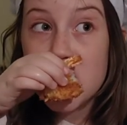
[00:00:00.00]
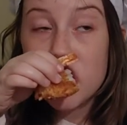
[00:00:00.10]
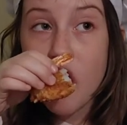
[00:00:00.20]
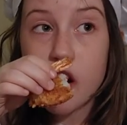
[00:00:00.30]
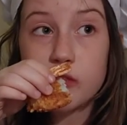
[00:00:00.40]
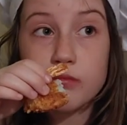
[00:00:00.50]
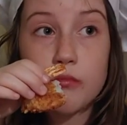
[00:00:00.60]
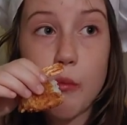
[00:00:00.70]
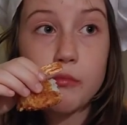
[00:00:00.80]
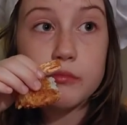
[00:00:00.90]
Well, shrimp's a
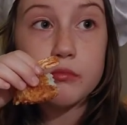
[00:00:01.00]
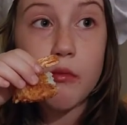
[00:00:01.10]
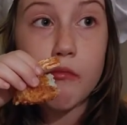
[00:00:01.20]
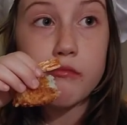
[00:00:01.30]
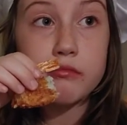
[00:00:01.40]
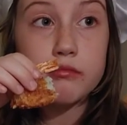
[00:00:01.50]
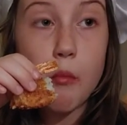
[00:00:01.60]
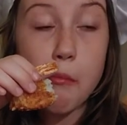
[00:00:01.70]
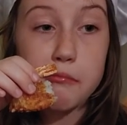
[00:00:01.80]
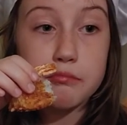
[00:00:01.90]
really mild flavor too,
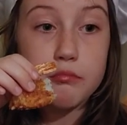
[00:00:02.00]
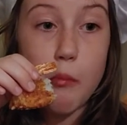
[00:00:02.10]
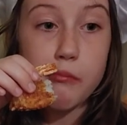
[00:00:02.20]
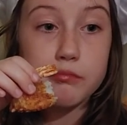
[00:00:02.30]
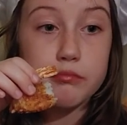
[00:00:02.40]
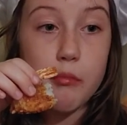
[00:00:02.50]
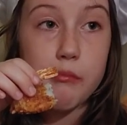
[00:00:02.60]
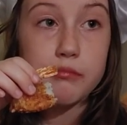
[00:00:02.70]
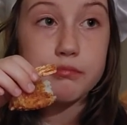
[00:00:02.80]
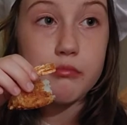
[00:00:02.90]
Emily.
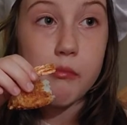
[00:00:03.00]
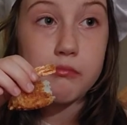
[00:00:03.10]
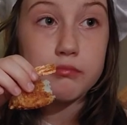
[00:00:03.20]
So.